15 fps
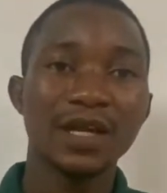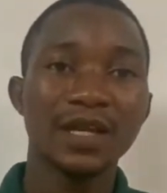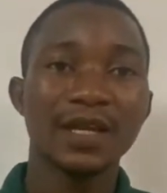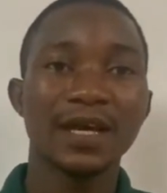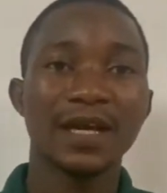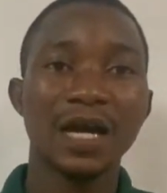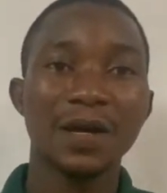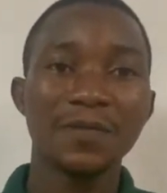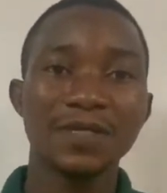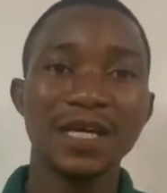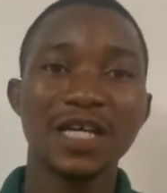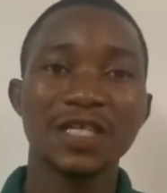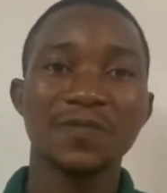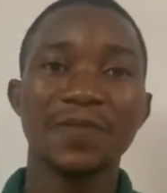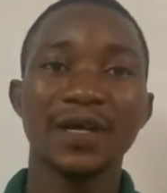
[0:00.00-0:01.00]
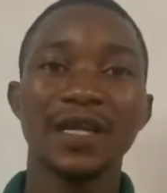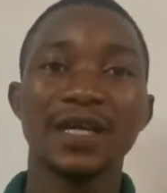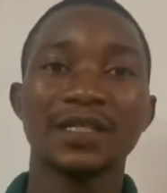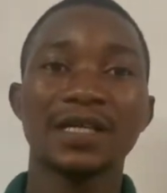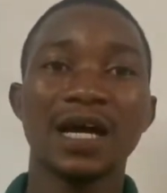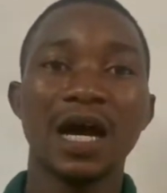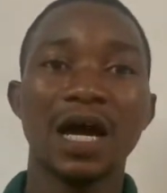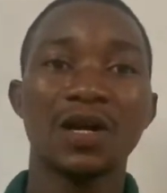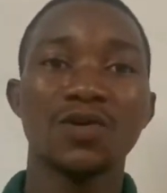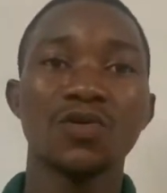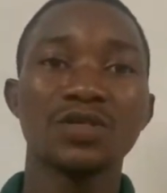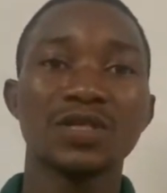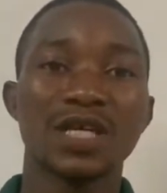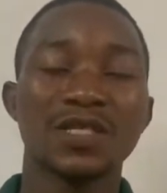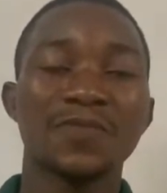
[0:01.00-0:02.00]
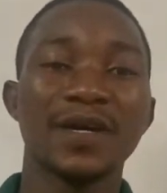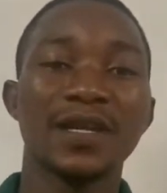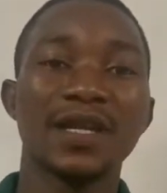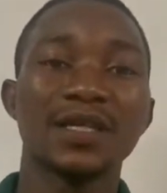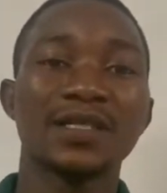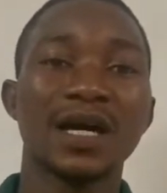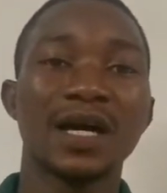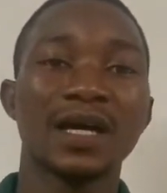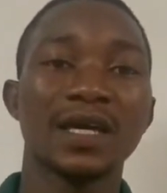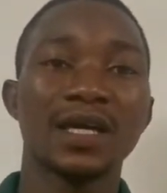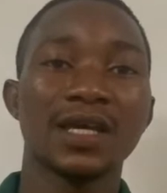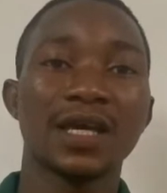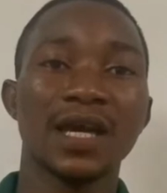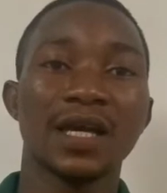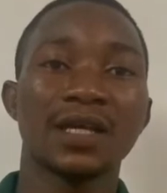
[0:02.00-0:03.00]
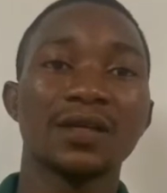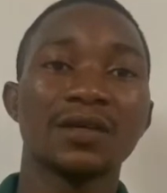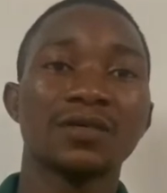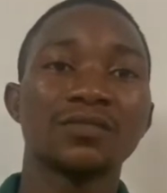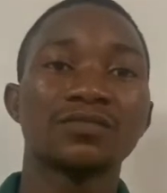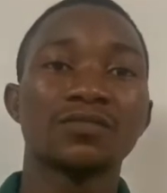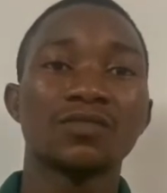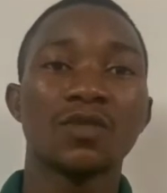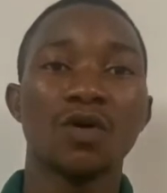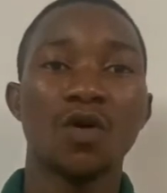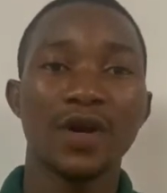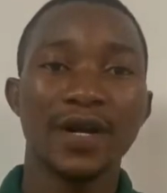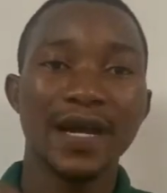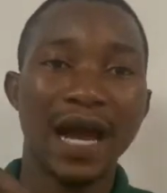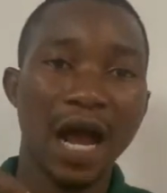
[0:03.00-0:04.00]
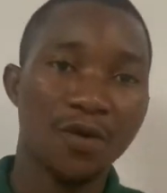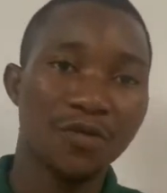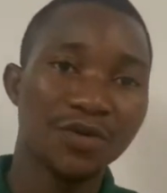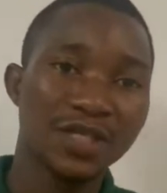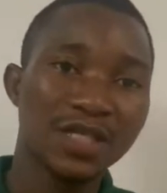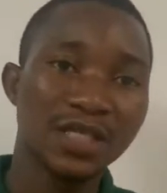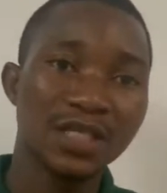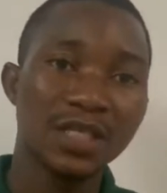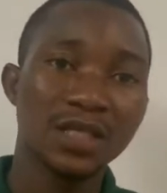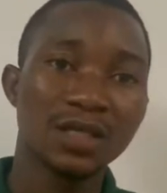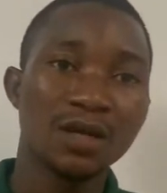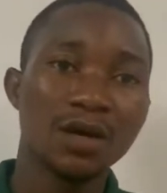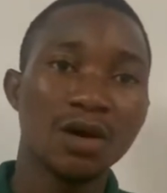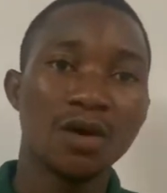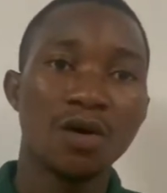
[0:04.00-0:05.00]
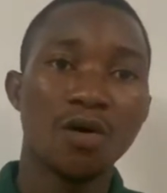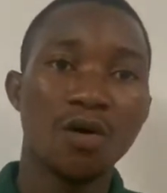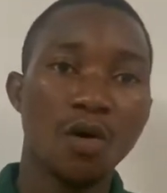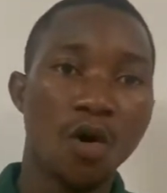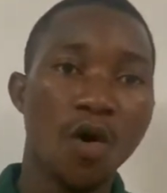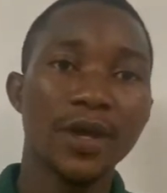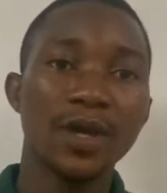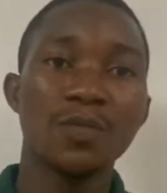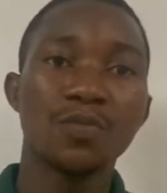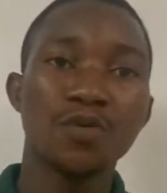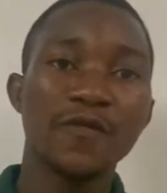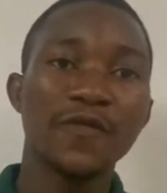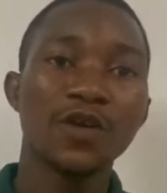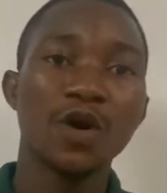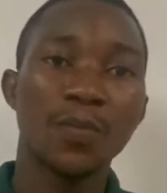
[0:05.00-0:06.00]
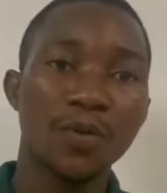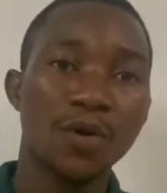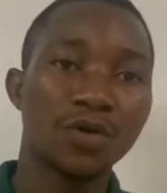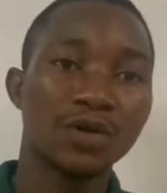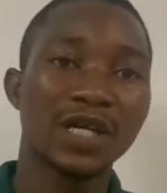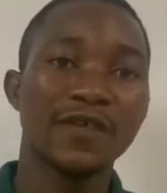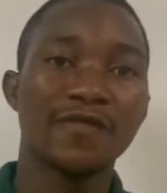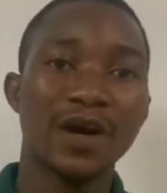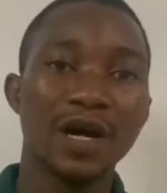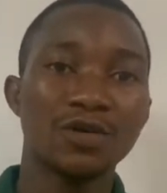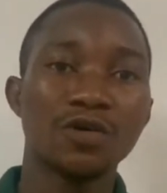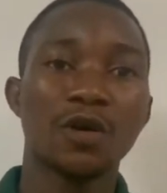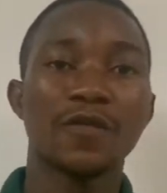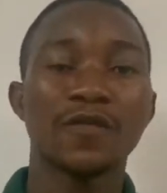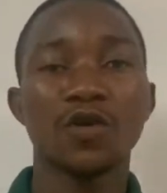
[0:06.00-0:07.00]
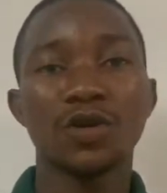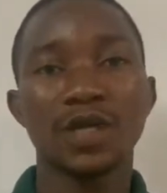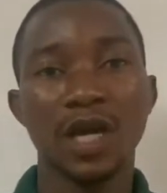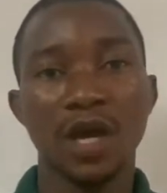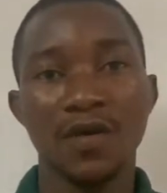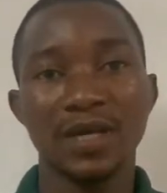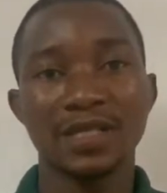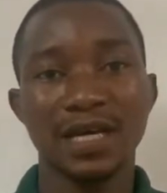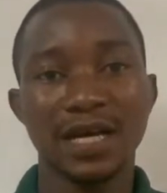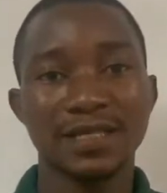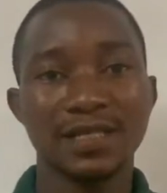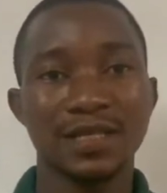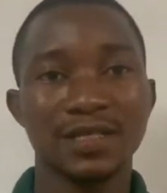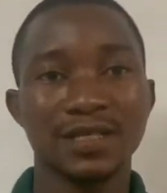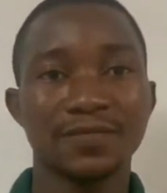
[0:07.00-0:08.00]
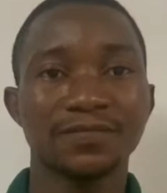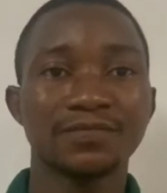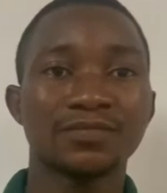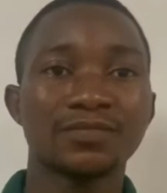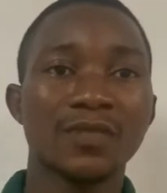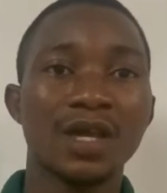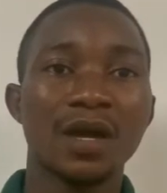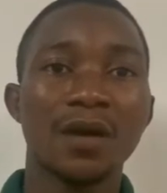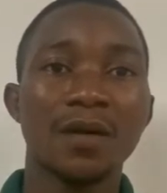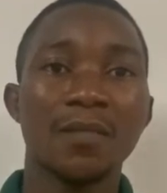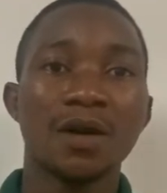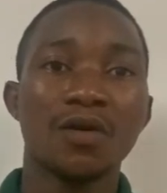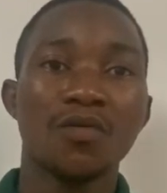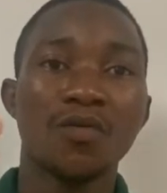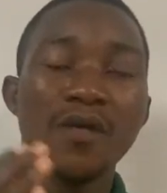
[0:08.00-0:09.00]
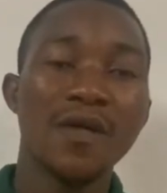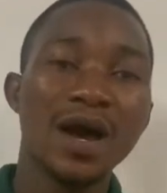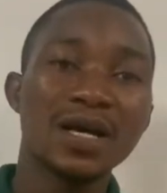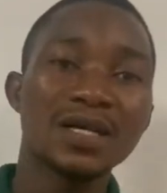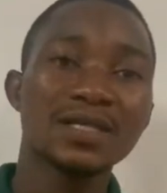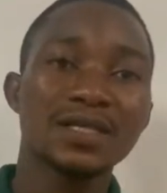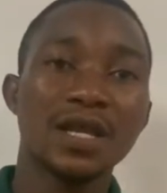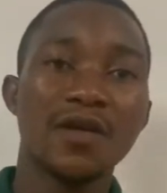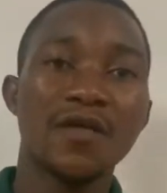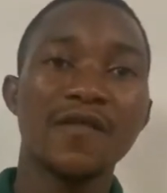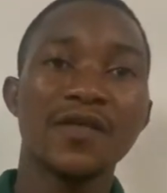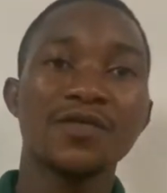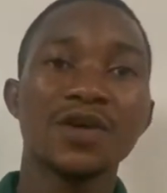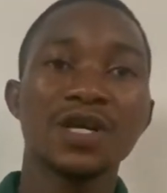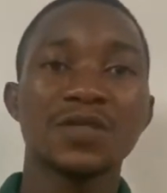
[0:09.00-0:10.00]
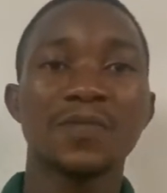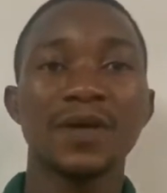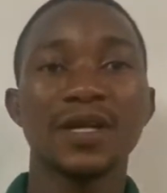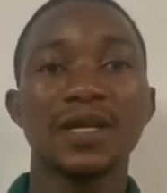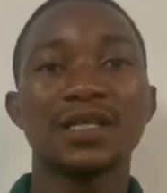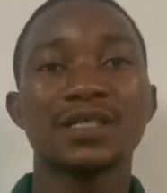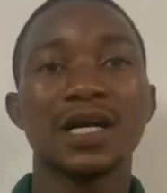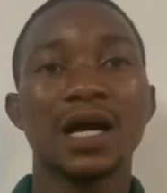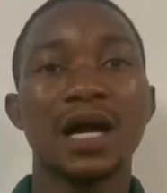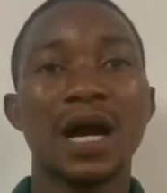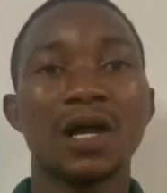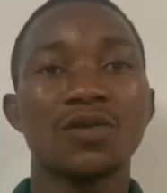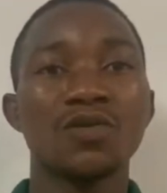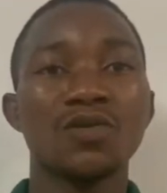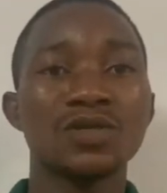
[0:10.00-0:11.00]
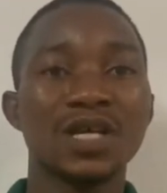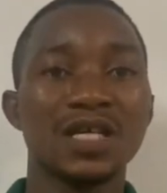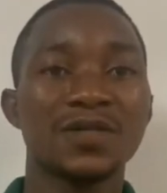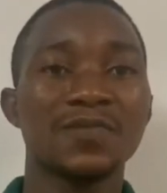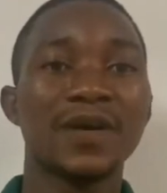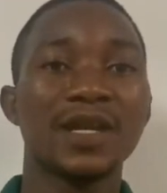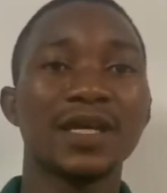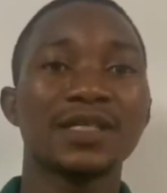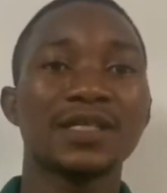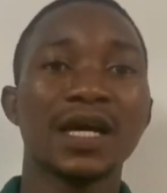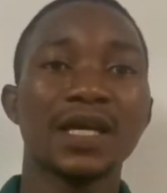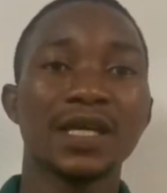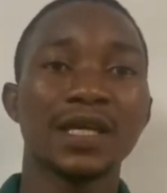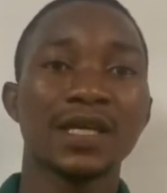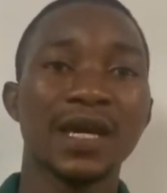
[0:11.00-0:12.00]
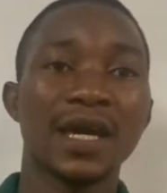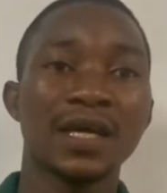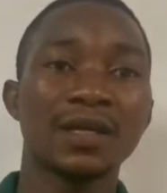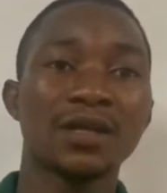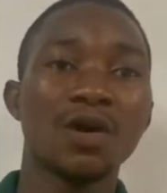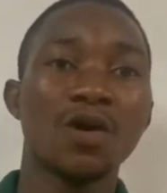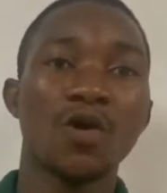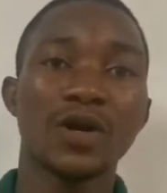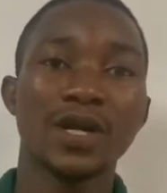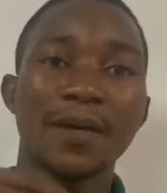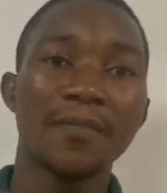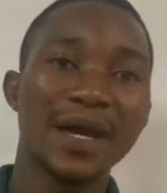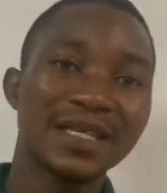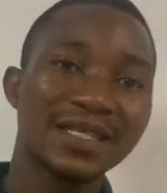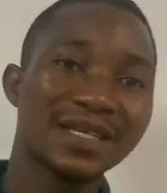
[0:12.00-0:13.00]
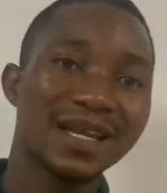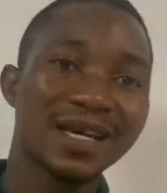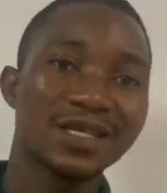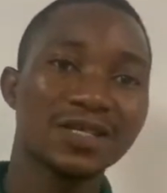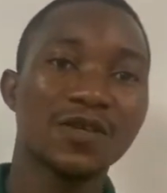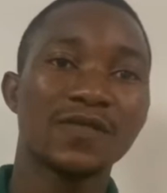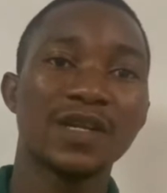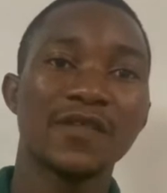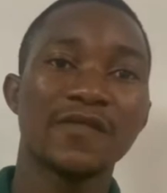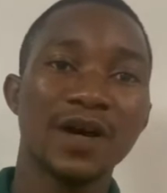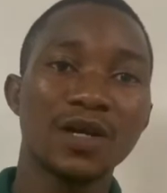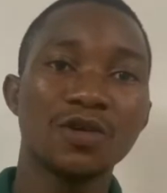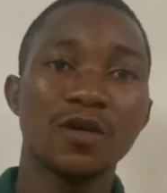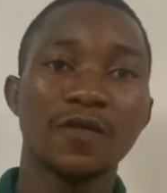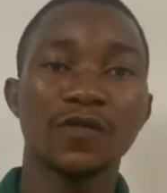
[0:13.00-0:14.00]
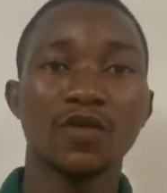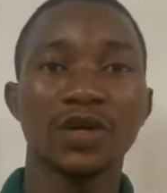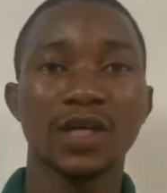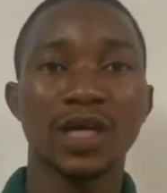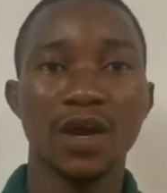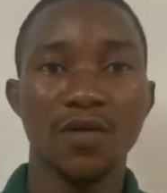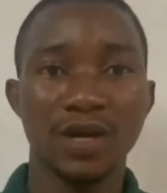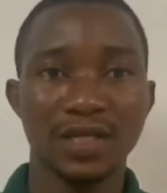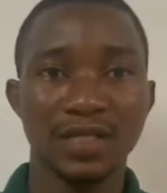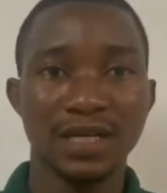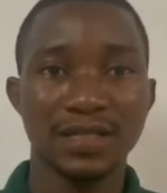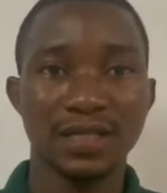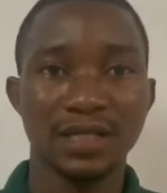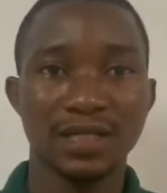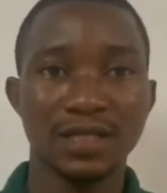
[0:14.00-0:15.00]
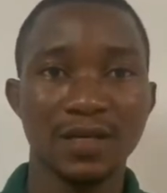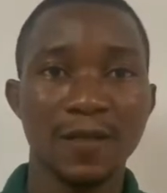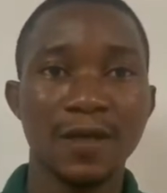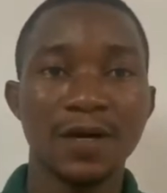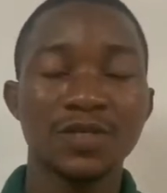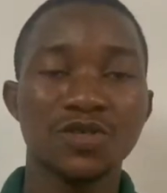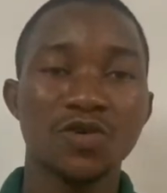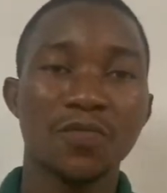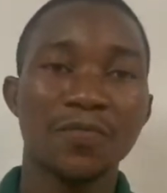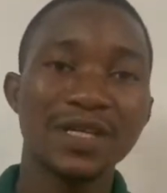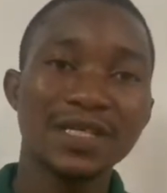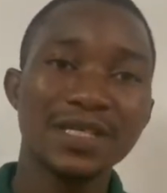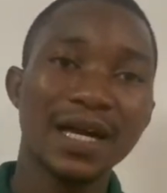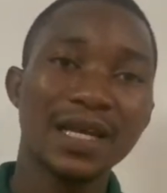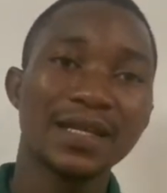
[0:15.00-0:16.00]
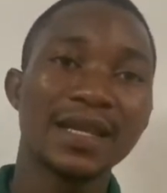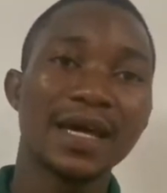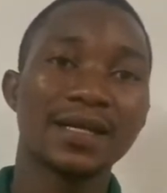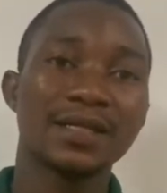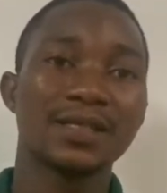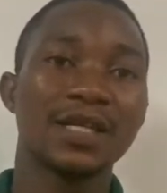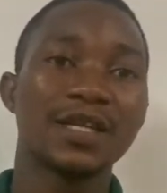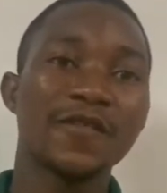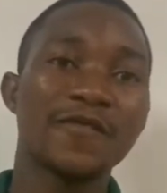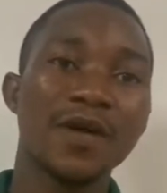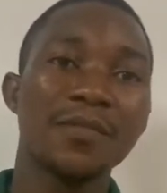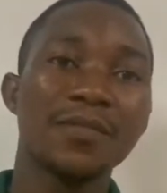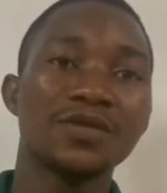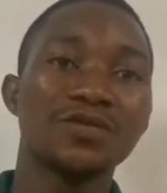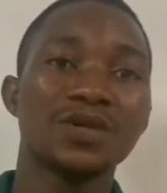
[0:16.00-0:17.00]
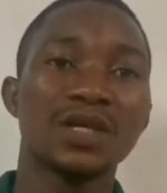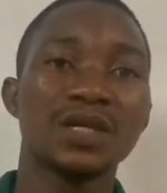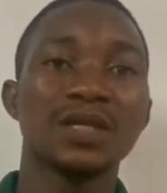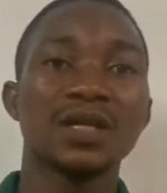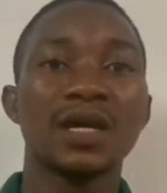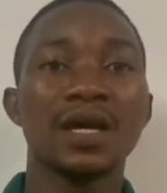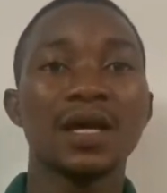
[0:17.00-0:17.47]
The capital expenditure are those expenditure incurred on the acquisition or improving upon the value of non-current assets, whereas the revenue expenditure are those expenditure incurred on the maintenance of the value of non-current assets. So basically that is the difference between